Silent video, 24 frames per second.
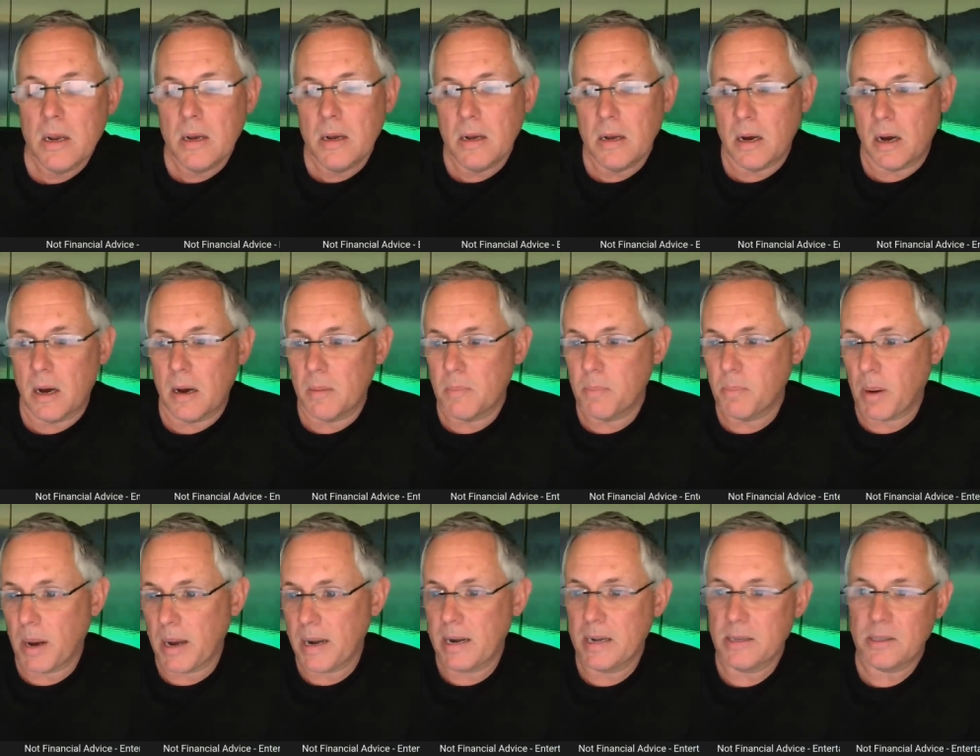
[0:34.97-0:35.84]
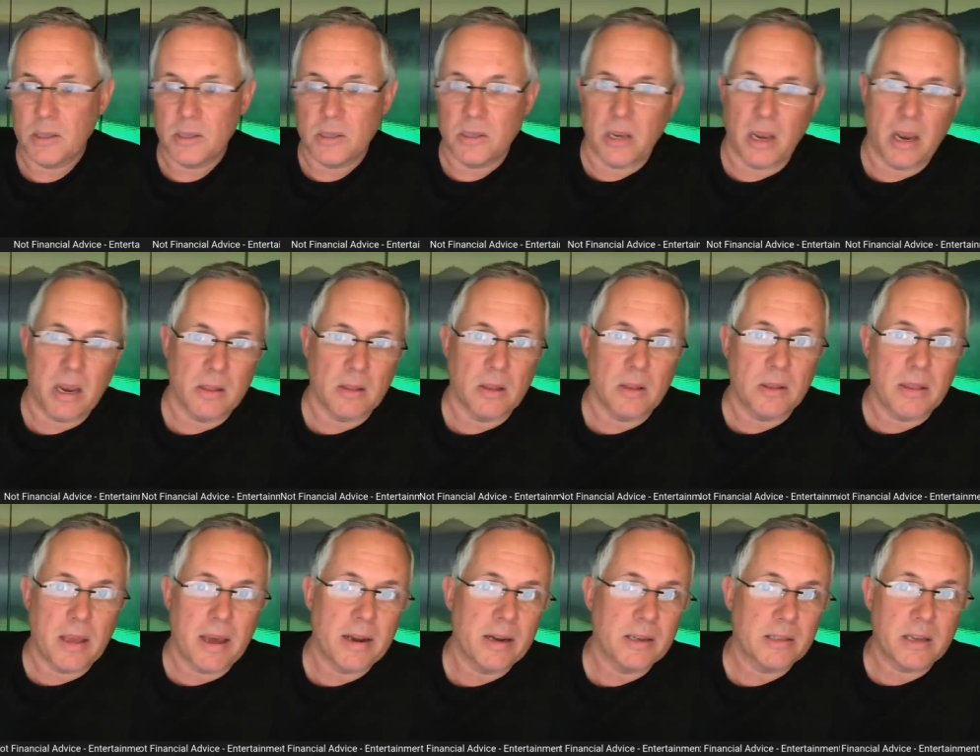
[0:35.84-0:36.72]
Uh, Binance is saying that
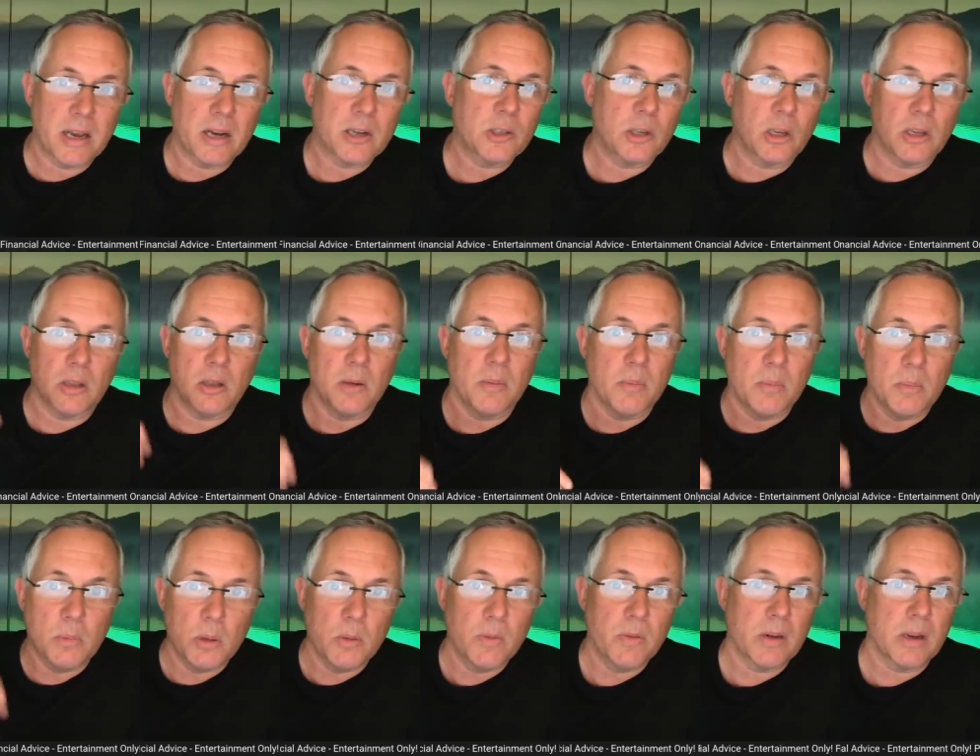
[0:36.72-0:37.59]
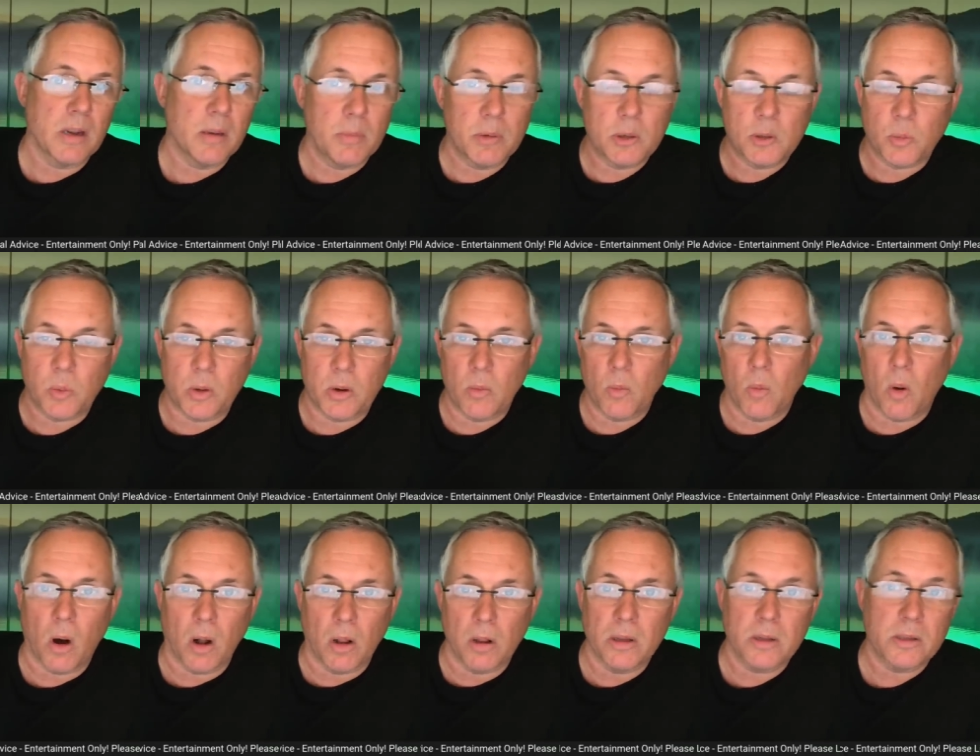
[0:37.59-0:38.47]
that is actually them moving it between
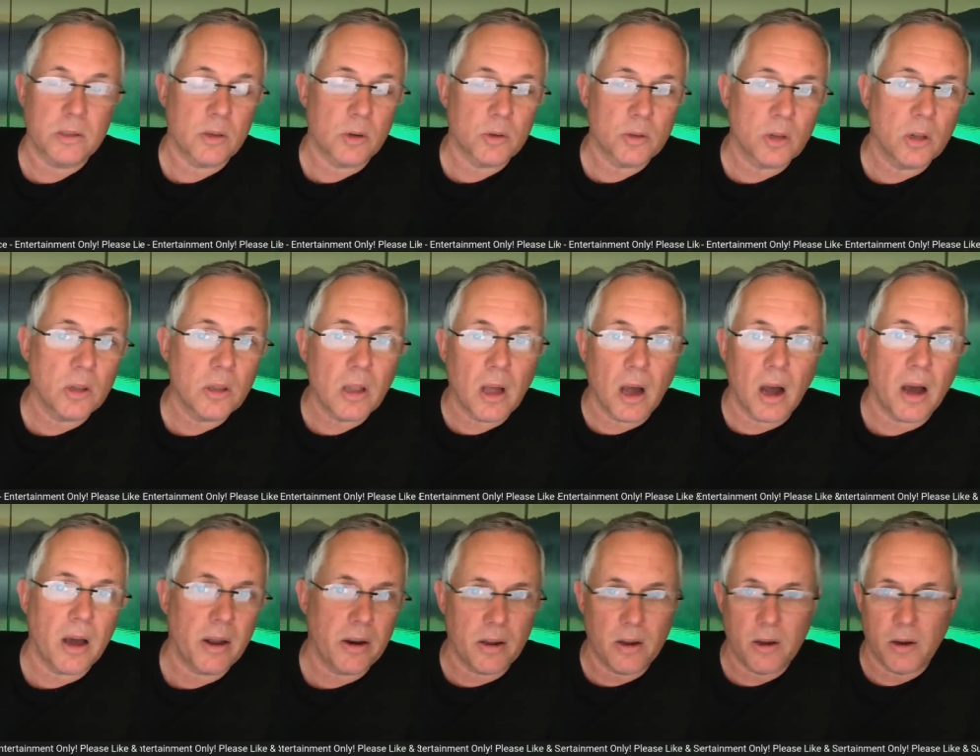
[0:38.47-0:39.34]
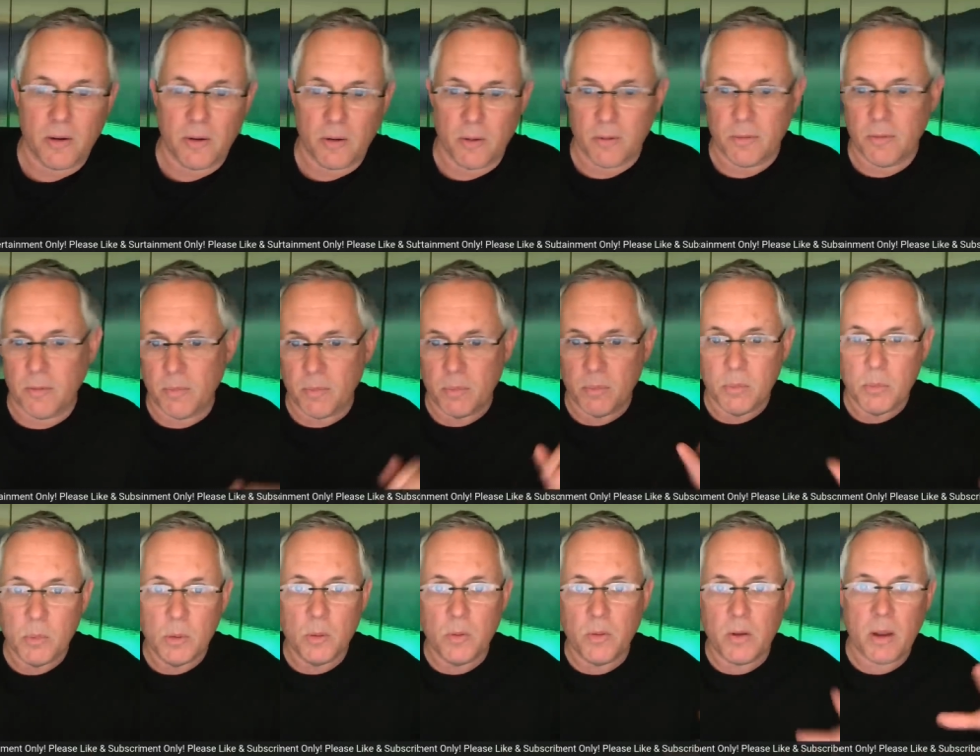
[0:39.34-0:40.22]
wallets. There's a lot of
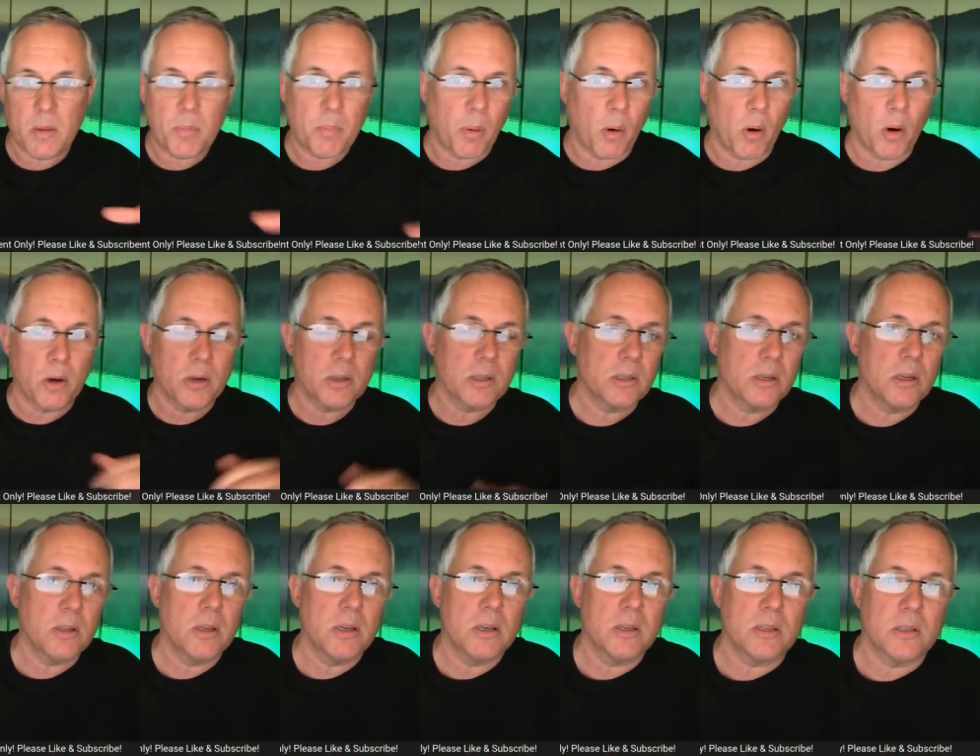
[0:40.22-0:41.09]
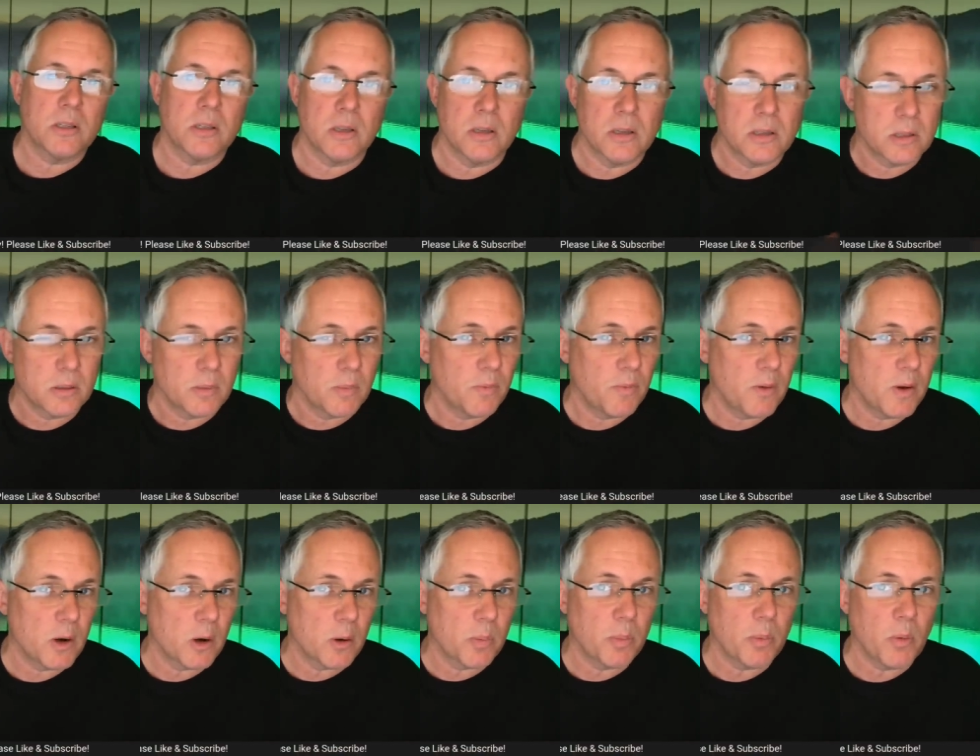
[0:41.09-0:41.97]
moving parts to this, uh, some
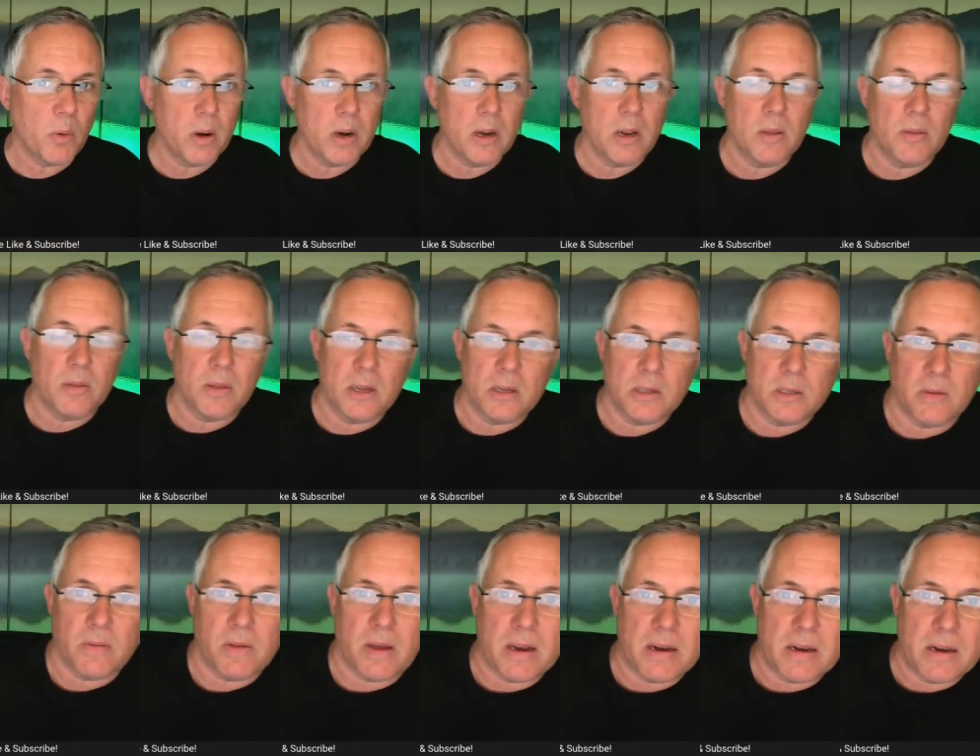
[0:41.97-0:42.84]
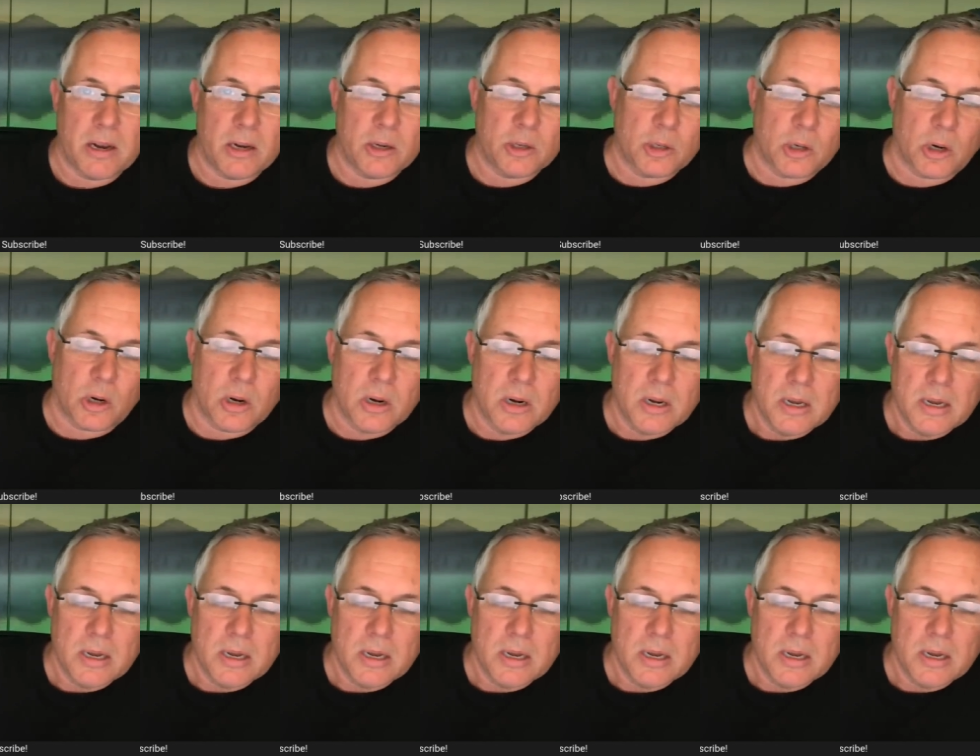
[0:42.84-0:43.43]
finger pointing, things of that nature.